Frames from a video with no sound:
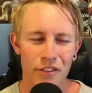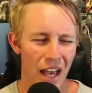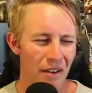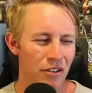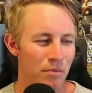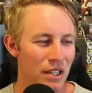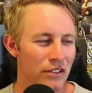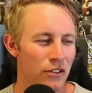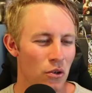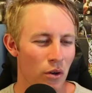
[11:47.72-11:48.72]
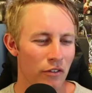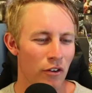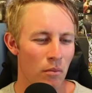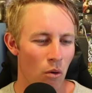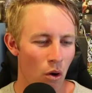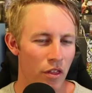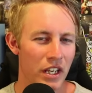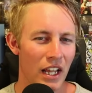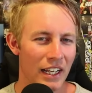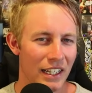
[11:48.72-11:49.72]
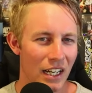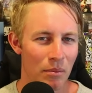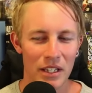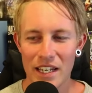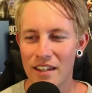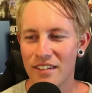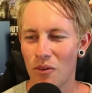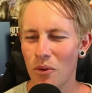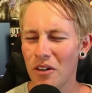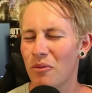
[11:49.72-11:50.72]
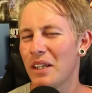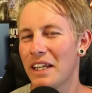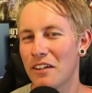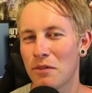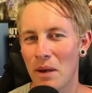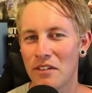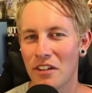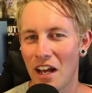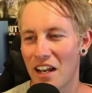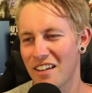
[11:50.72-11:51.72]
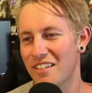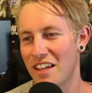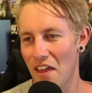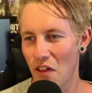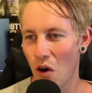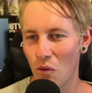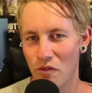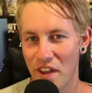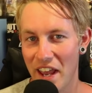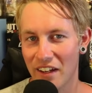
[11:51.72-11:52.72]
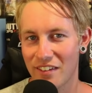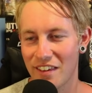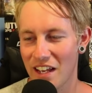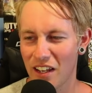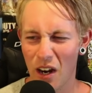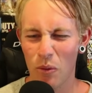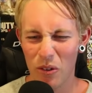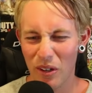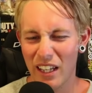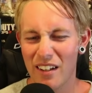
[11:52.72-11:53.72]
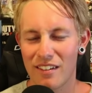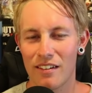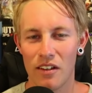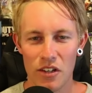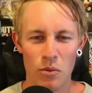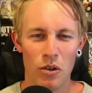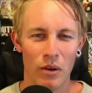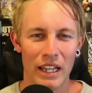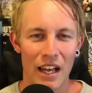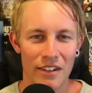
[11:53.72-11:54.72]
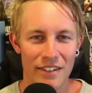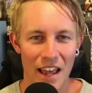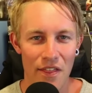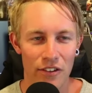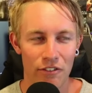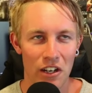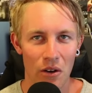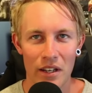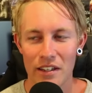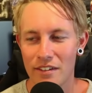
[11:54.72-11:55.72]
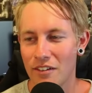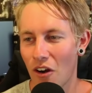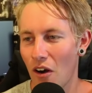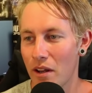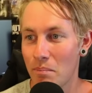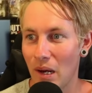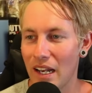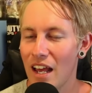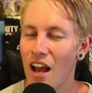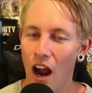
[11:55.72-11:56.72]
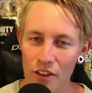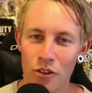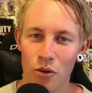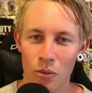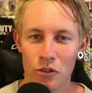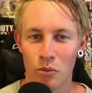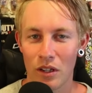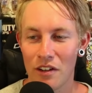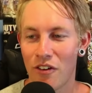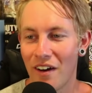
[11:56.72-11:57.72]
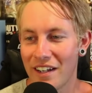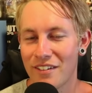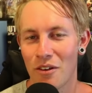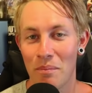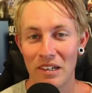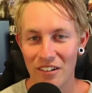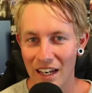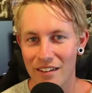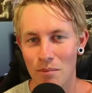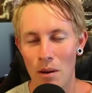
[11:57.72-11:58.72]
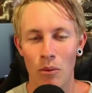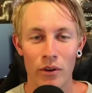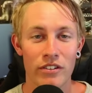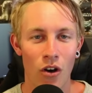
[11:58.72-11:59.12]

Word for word: If you haven't been scootering for more than like a couple of years, I wouldn't really expect you to understand the whole V X thing, and I wouldn't really you wouldn't really understand this video in its entirety, but I thought it was really funny. So big shout out to my boy